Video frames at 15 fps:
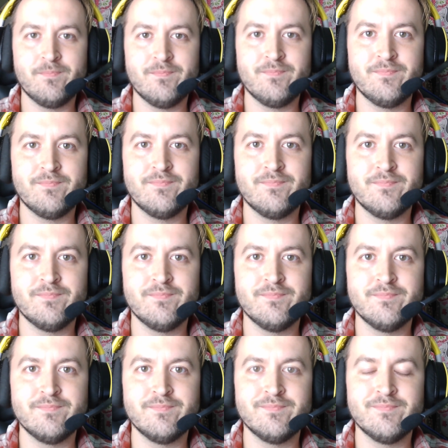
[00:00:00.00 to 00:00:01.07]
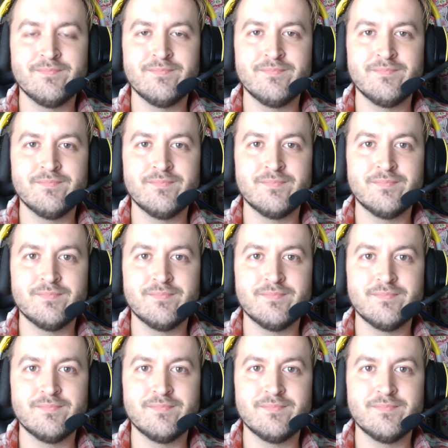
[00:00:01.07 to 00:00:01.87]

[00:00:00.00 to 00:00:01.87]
No one is speaking in this clip.